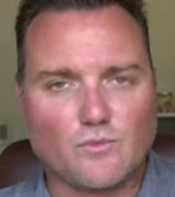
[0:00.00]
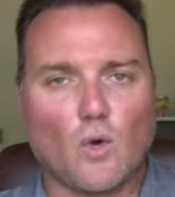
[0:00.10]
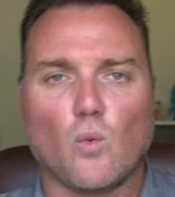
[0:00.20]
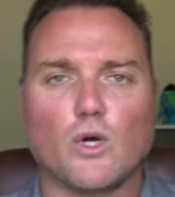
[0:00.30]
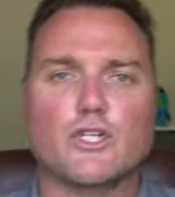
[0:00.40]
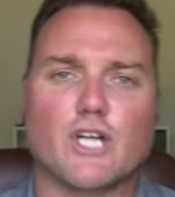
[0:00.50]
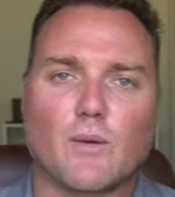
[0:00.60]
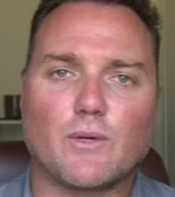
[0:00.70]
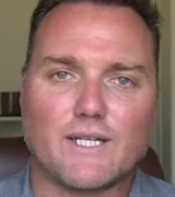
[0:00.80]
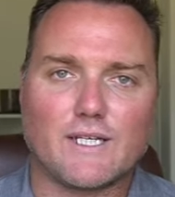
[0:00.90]

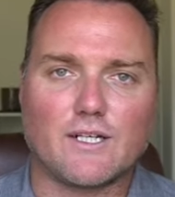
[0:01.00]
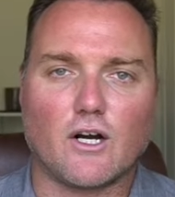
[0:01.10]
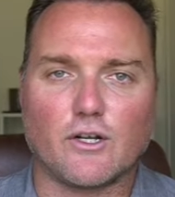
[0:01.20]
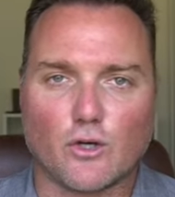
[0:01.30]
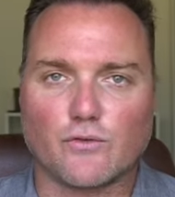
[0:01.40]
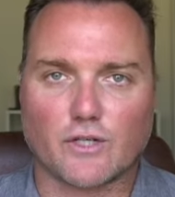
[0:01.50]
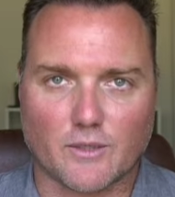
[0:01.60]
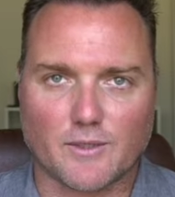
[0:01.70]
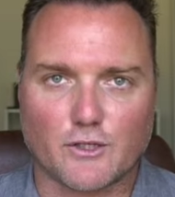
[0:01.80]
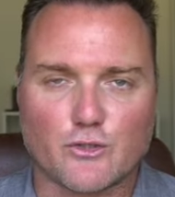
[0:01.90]
workshop we did on
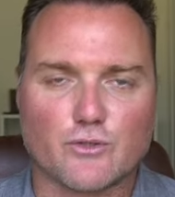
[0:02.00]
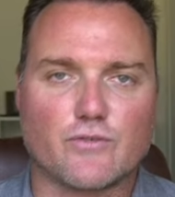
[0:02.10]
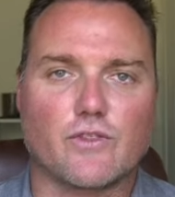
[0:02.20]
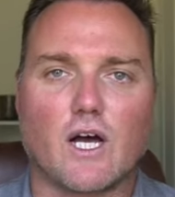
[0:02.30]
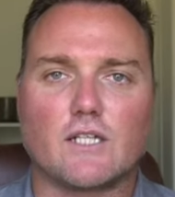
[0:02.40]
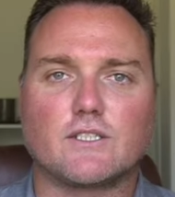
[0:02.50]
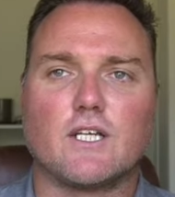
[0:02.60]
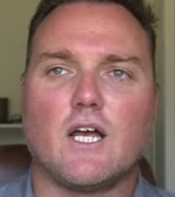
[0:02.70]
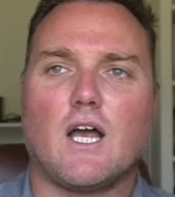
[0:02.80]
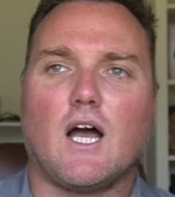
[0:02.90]
overcoming intrusive thoughts.
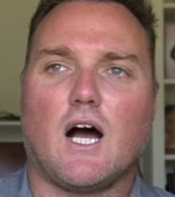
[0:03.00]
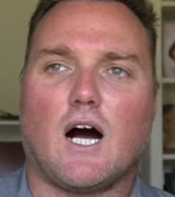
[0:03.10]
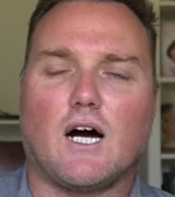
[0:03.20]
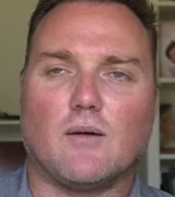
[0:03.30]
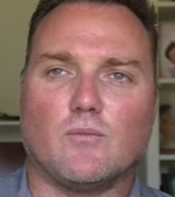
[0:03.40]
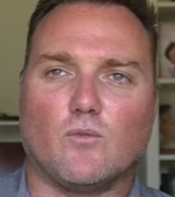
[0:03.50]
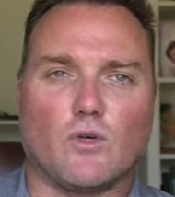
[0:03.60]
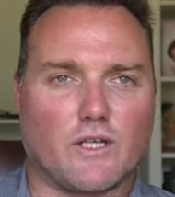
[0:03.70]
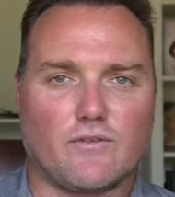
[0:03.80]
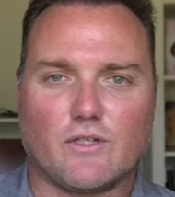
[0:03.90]
Um,
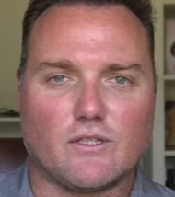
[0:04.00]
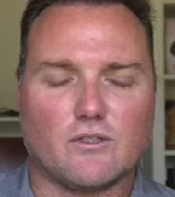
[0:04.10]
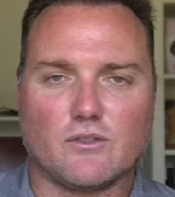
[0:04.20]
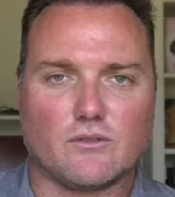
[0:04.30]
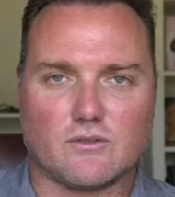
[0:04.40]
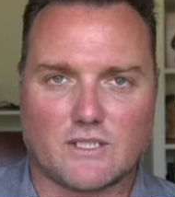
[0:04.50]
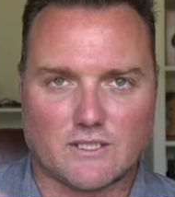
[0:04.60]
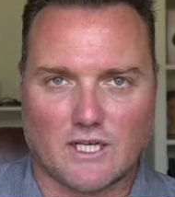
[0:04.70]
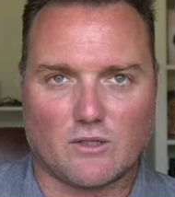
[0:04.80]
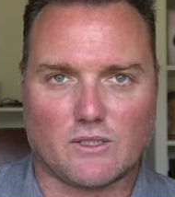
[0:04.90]
we'll give you a little
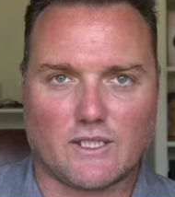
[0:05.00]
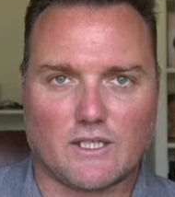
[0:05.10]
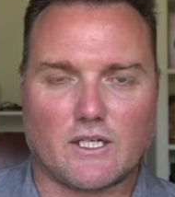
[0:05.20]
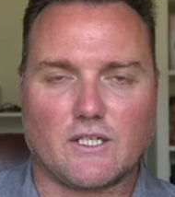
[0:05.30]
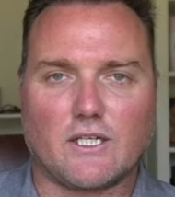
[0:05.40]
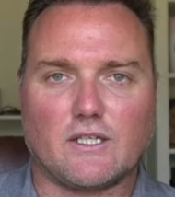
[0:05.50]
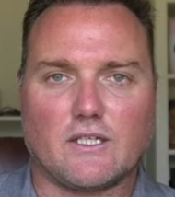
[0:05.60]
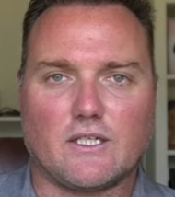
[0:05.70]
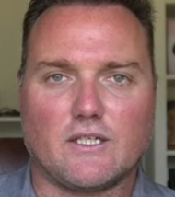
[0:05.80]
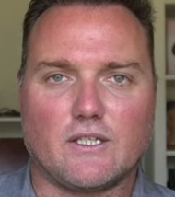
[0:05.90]
discount link on, in
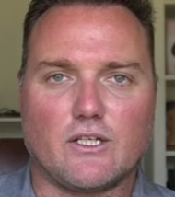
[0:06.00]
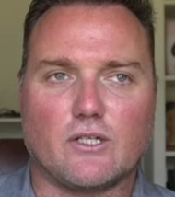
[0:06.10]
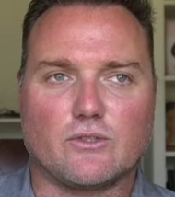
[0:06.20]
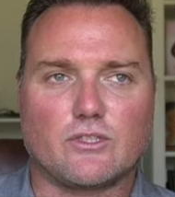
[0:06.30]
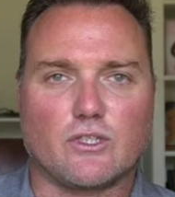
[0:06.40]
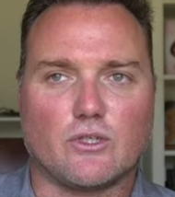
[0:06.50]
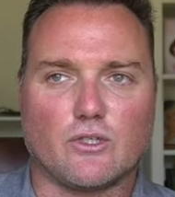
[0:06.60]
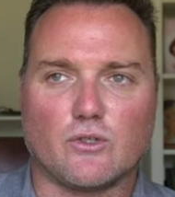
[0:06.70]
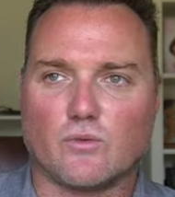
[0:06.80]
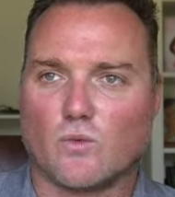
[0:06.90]
the in the notes, so
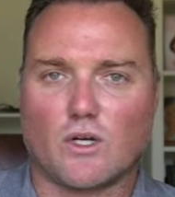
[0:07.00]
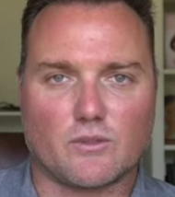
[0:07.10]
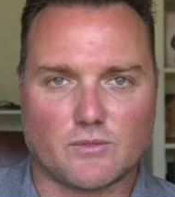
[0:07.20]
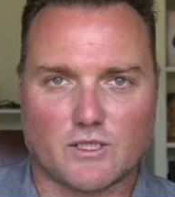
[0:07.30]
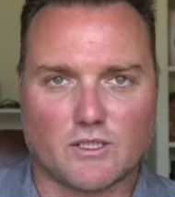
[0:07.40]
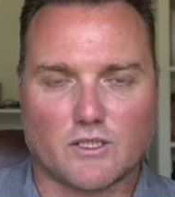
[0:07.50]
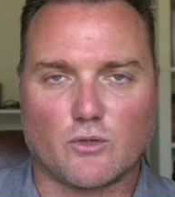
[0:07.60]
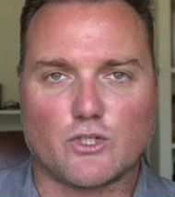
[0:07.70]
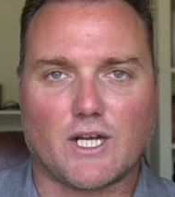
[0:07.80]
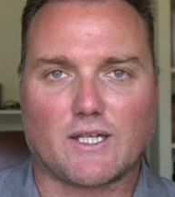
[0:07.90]
you're welcome to go
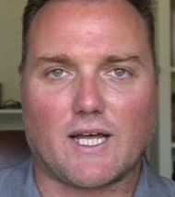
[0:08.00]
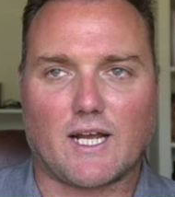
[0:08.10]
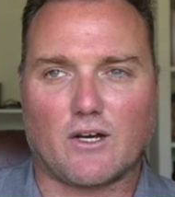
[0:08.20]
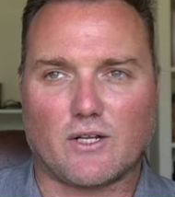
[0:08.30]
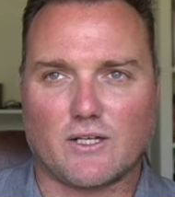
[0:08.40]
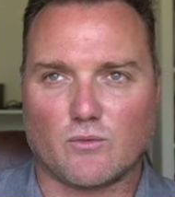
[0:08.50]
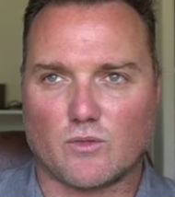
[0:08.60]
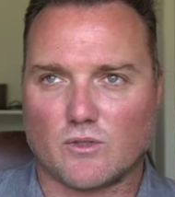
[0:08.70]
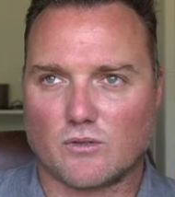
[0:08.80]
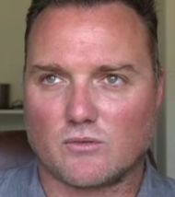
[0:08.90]
check that out. It
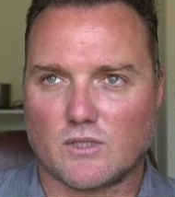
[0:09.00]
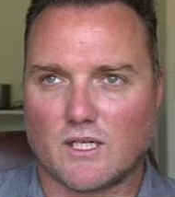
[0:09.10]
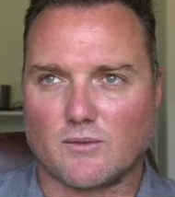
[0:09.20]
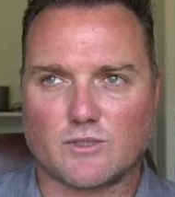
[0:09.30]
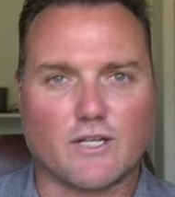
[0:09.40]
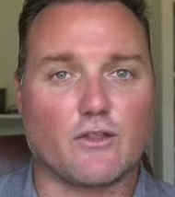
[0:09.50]
will uh, it was like a